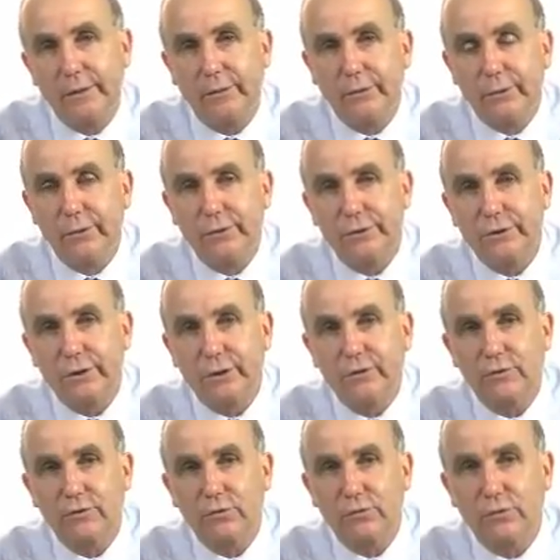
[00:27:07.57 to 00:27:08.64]
grew sort
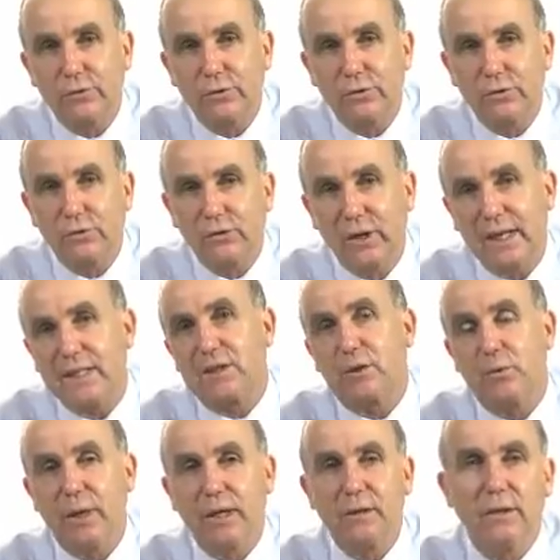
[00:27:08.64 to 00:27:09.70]
of less
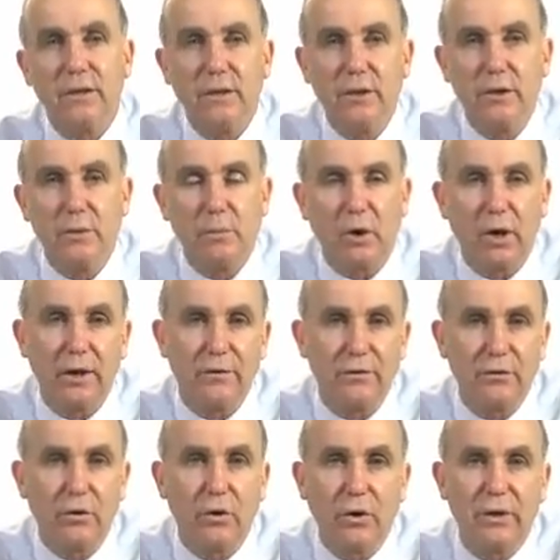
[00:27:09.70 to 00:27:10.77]
quickly than you might have
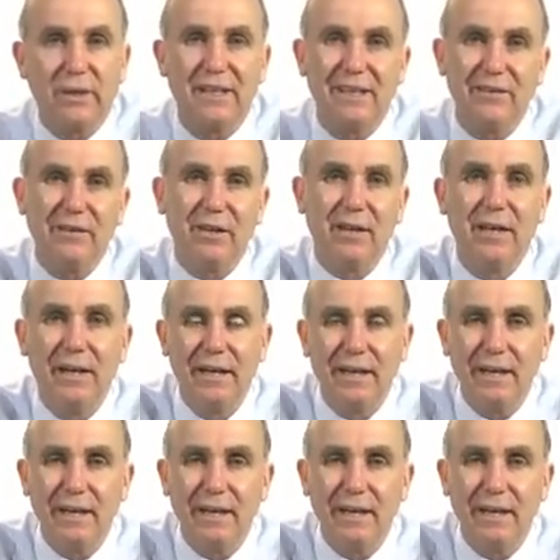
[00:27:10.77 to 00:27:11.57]
thought, given